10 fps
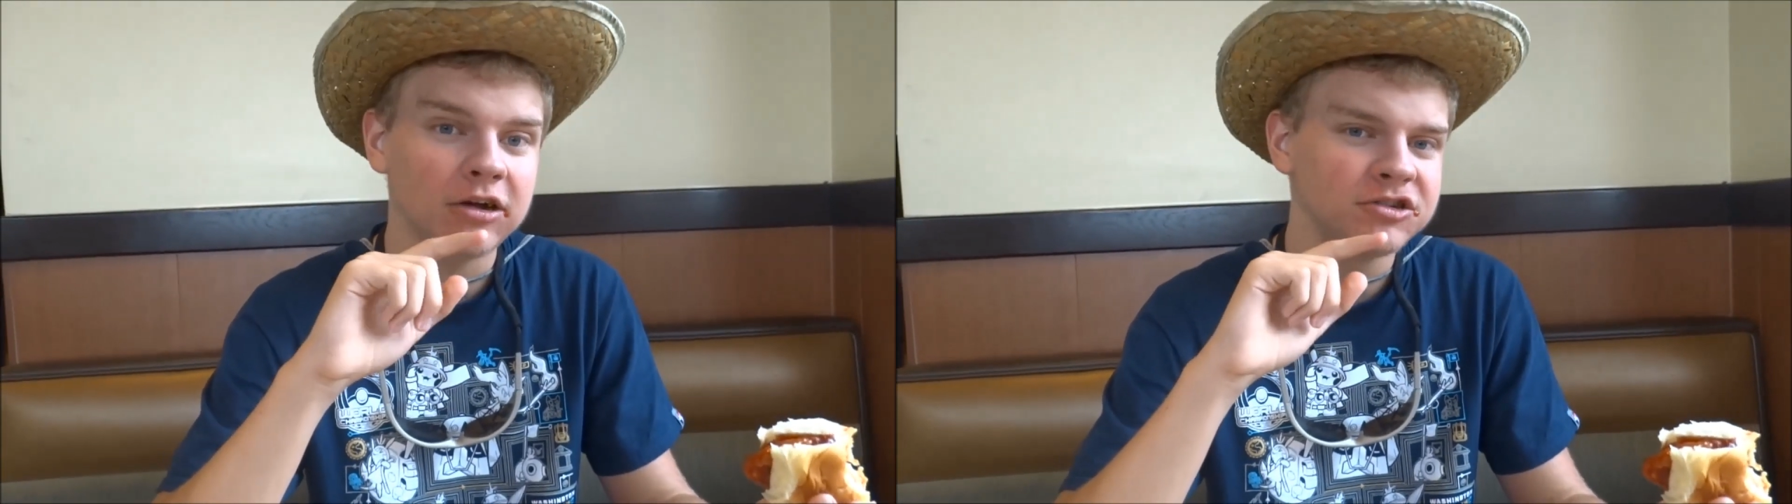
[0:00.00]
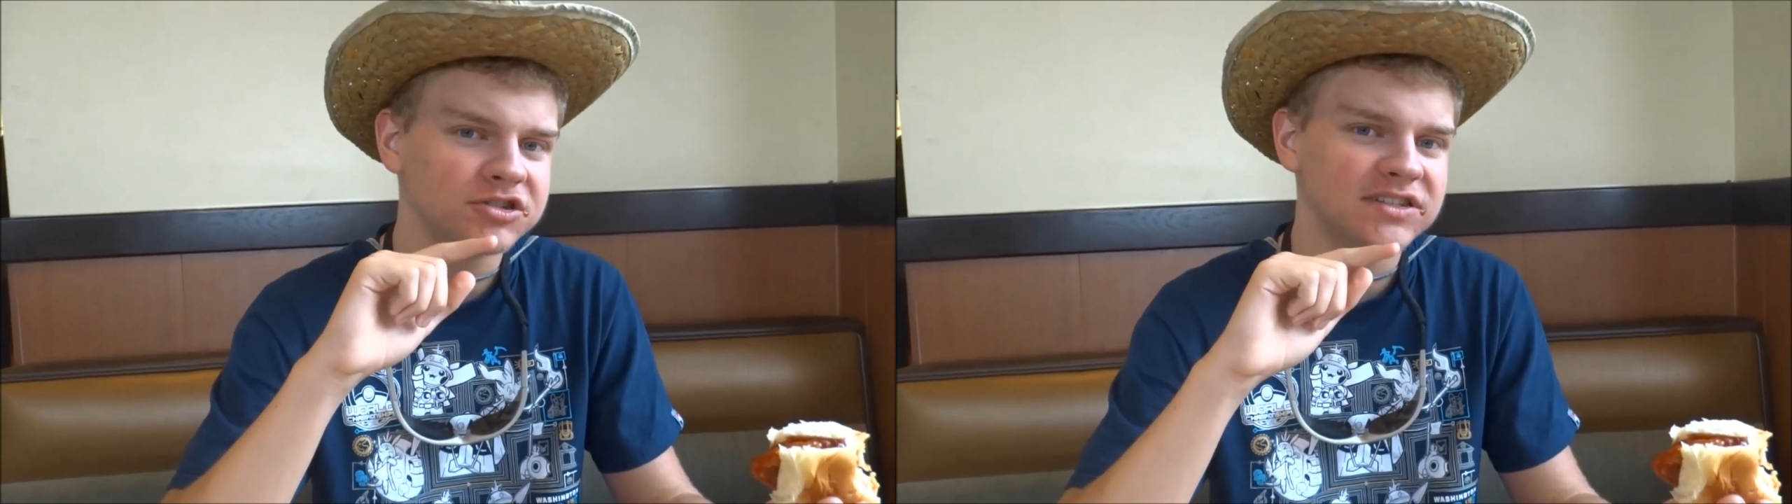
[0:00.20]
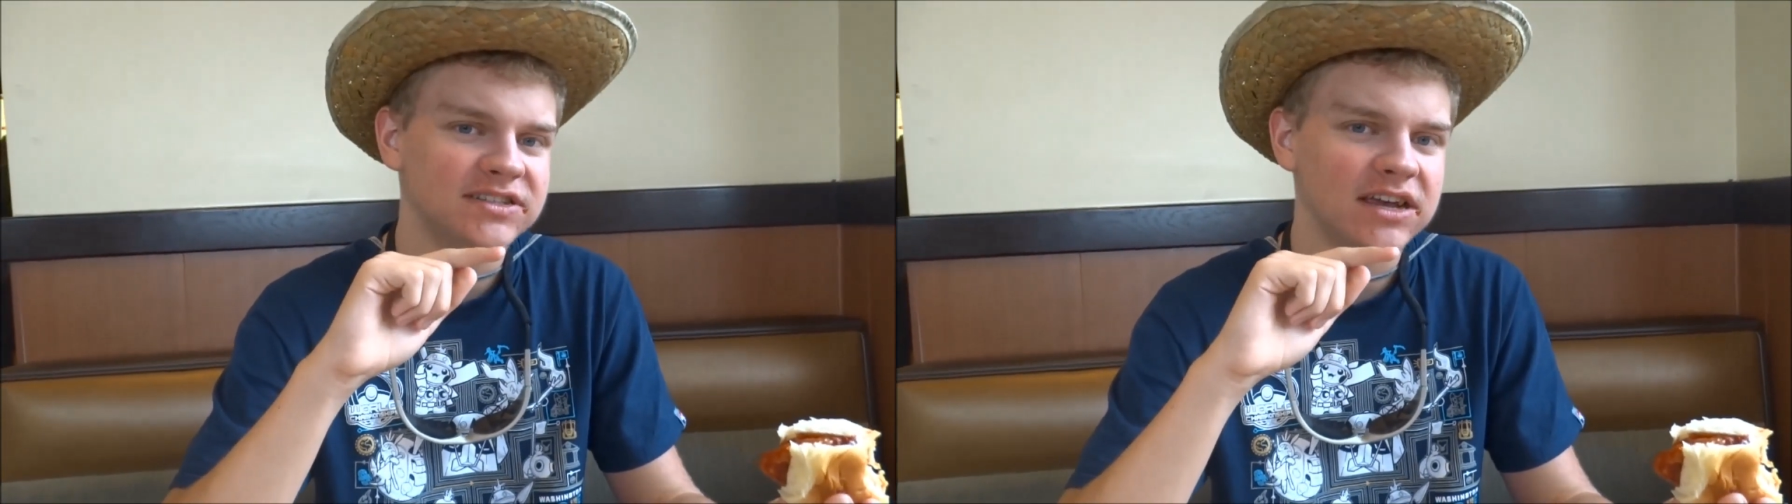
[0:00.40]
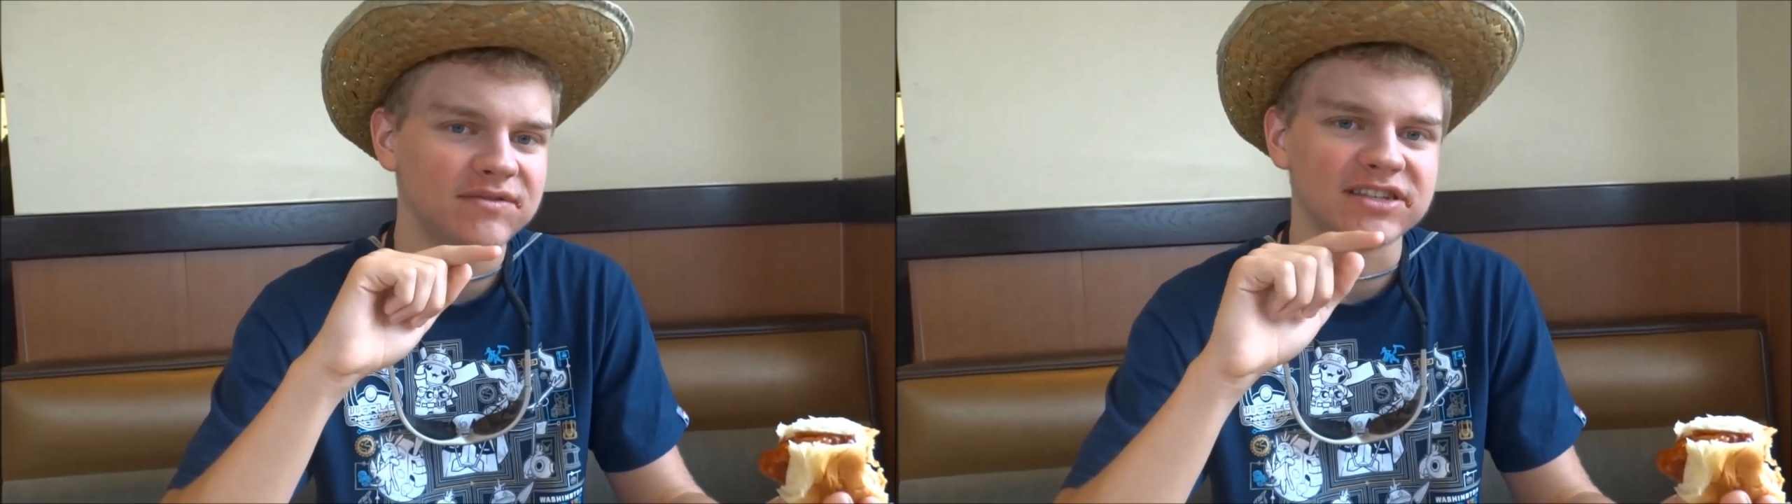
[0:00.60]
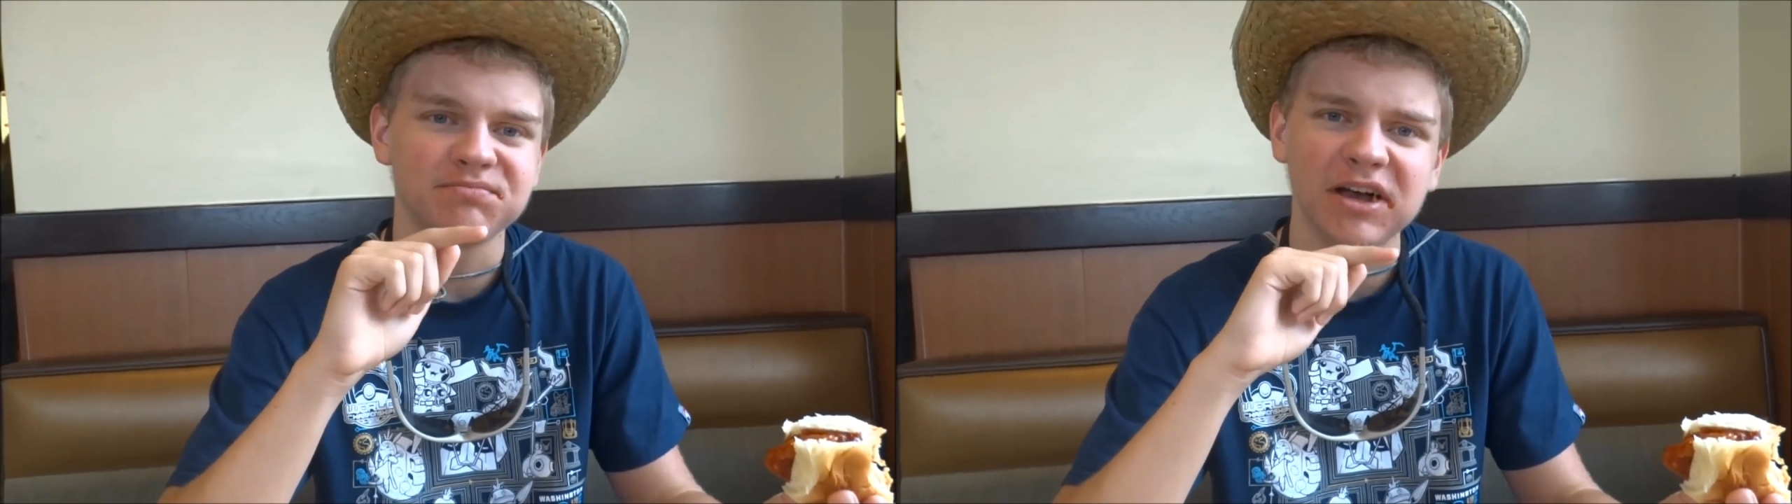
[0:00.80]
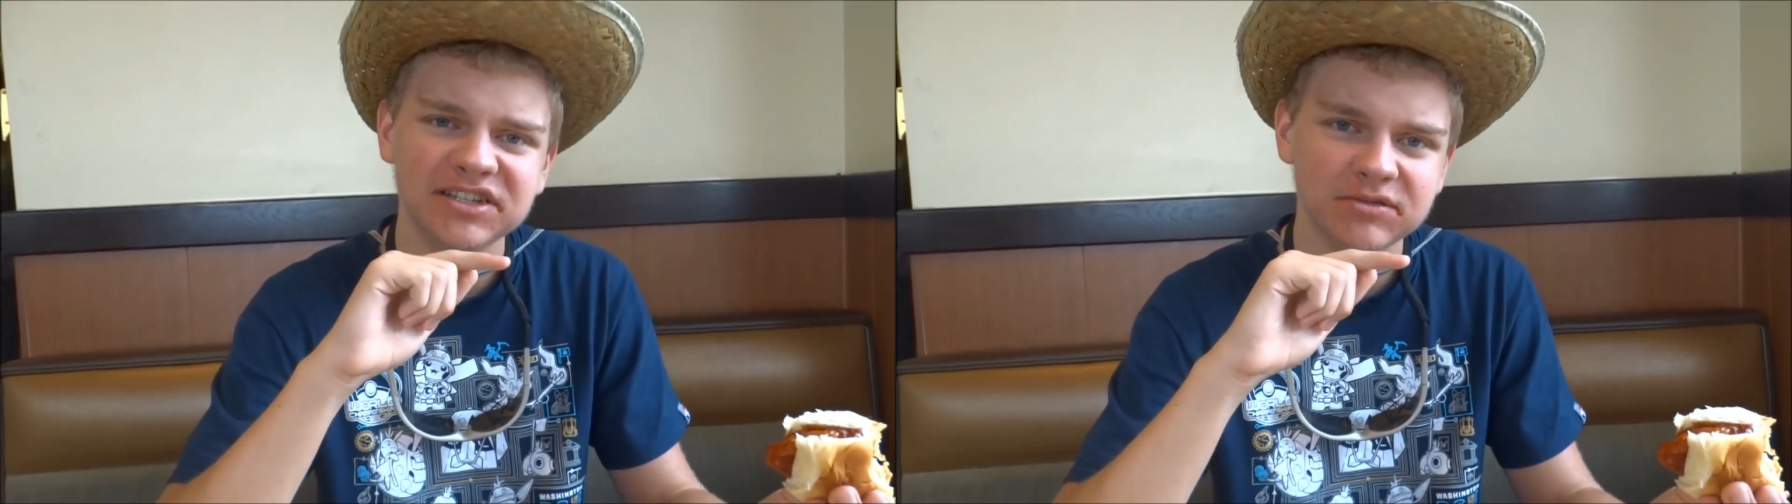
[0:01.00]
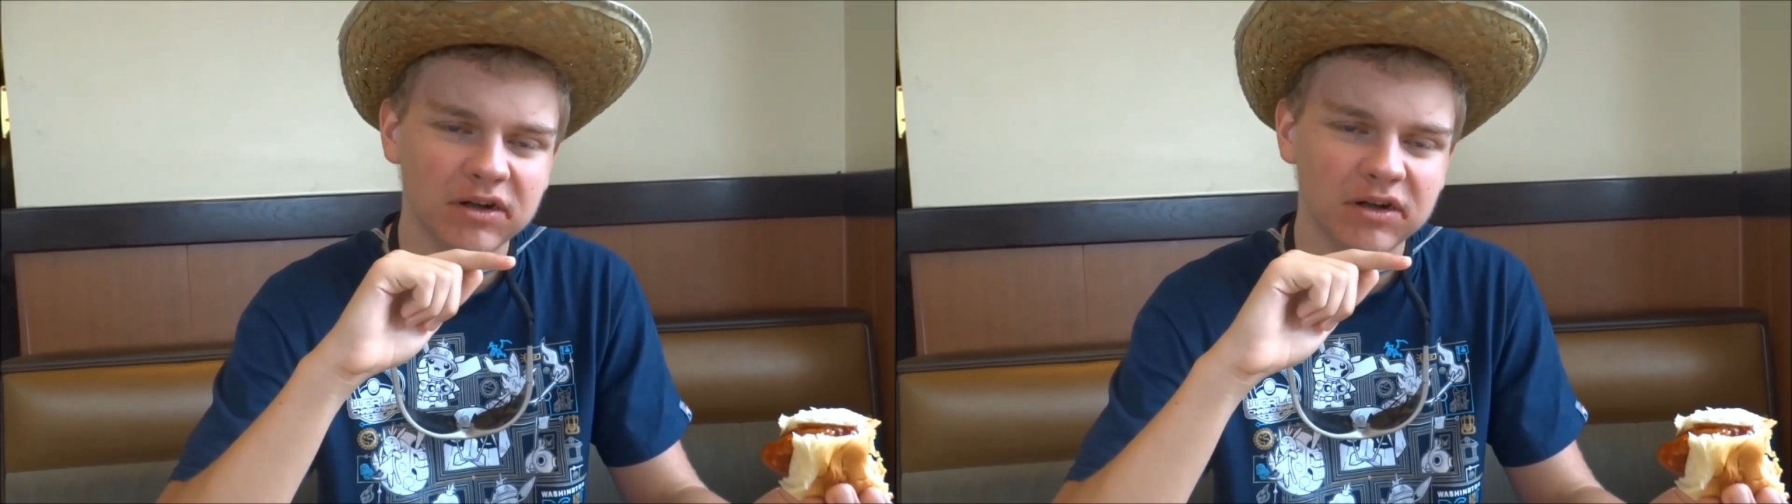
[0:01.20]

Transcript: I usually save the spicy